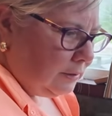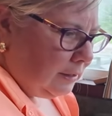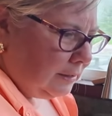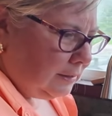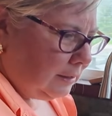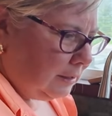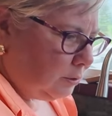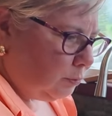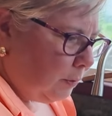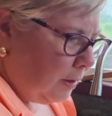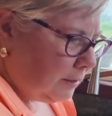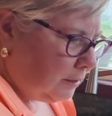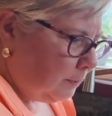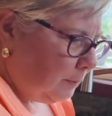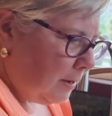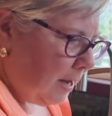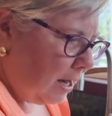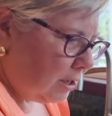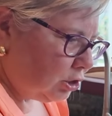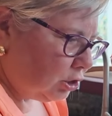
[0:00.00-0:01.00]
this. This
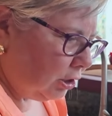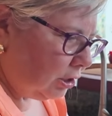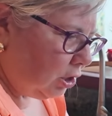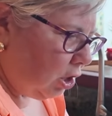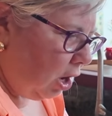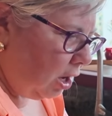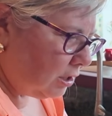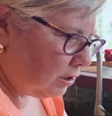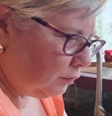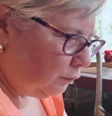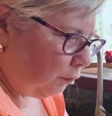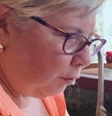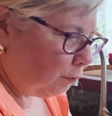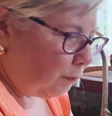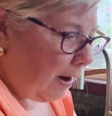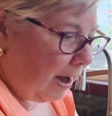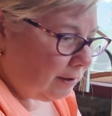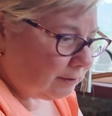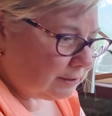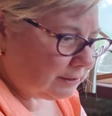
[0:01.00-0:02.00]
recipe actually calls for
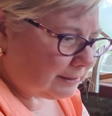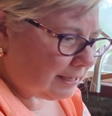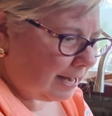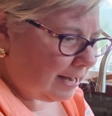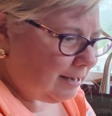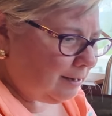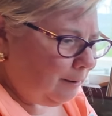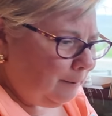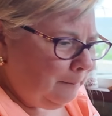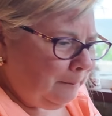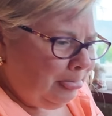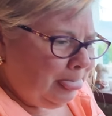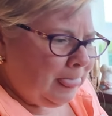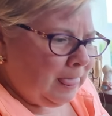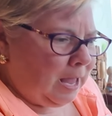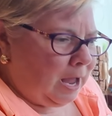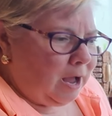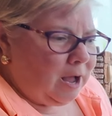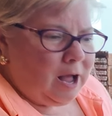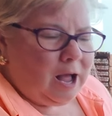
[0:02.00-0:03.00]
round steak,
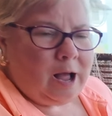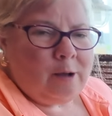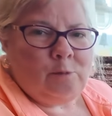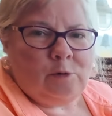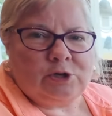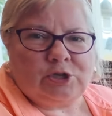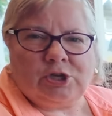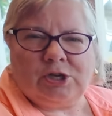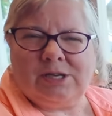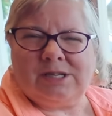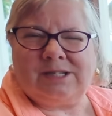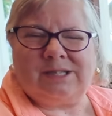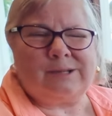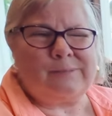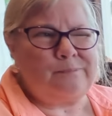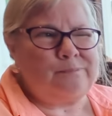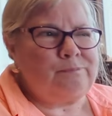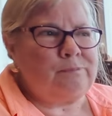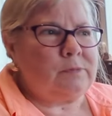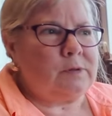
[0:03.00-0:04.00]
which
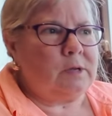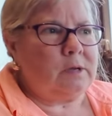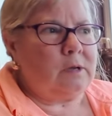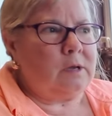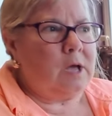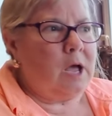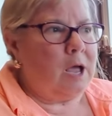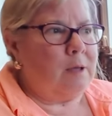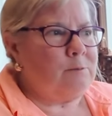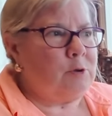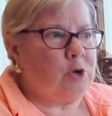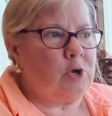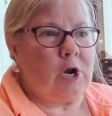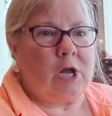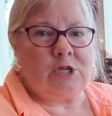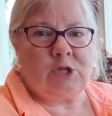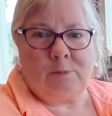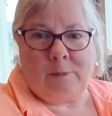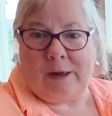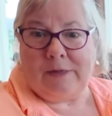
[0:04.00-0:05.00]
is, you can
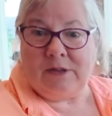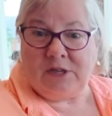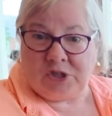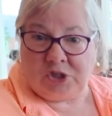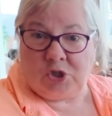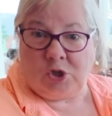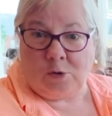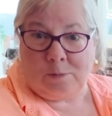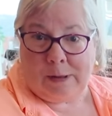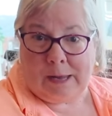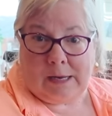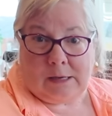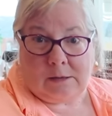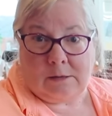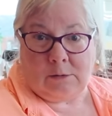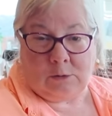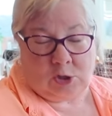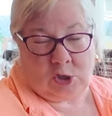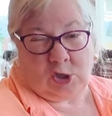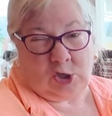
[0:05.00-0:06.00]
also buy the stew meat,
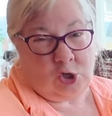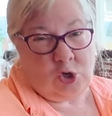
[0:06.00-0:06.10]
which is